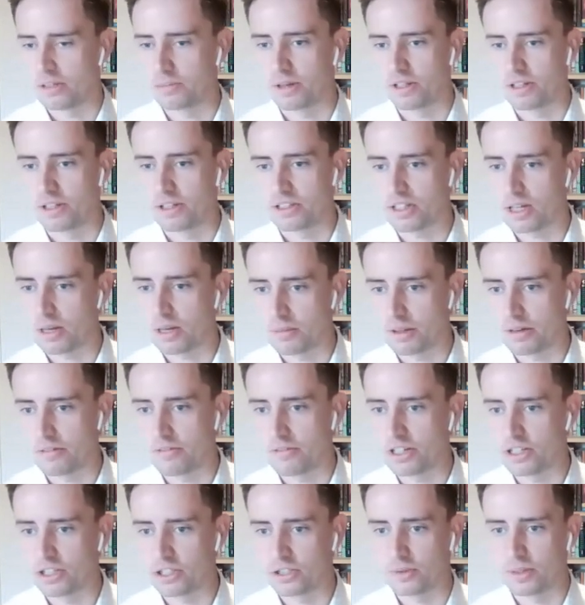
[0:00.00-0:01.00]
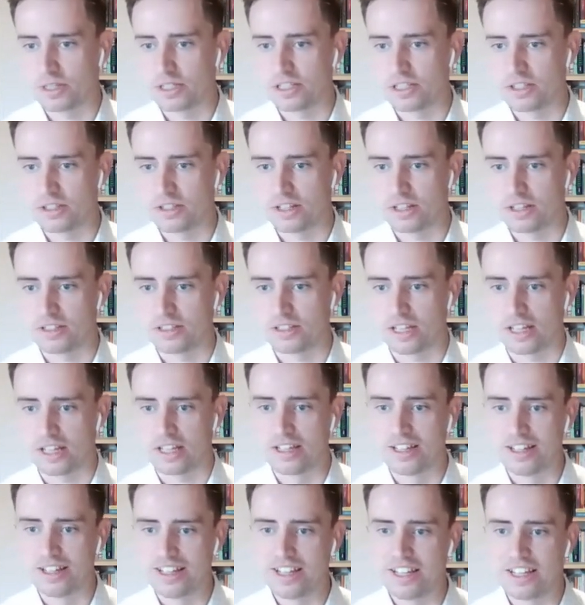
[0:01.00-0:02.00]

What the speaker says: by the time they reach 2030.